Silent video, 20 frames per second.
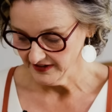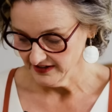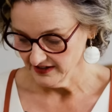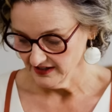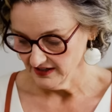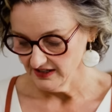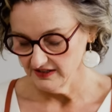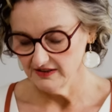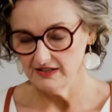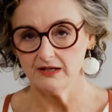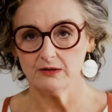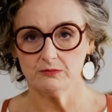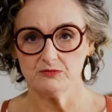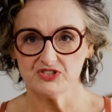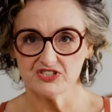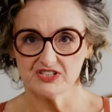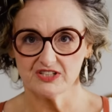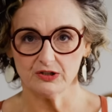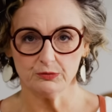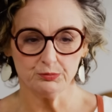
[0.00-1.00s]
and then I'm
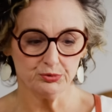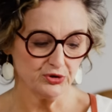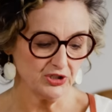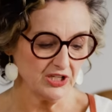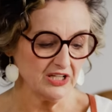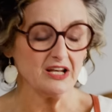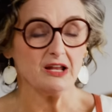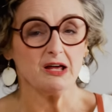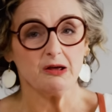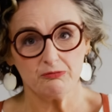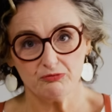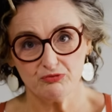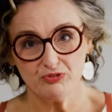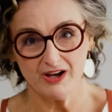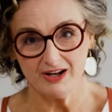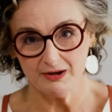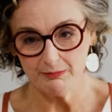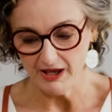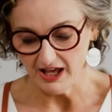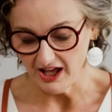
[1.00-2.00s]
just going to put in
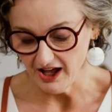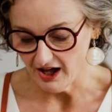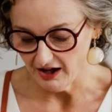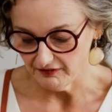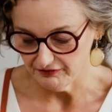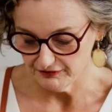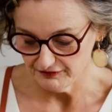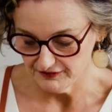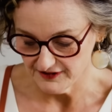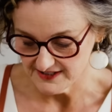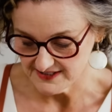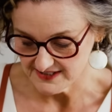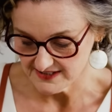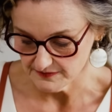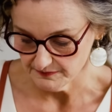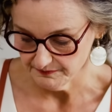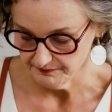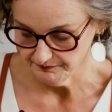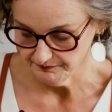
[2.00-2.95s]
around about half of this.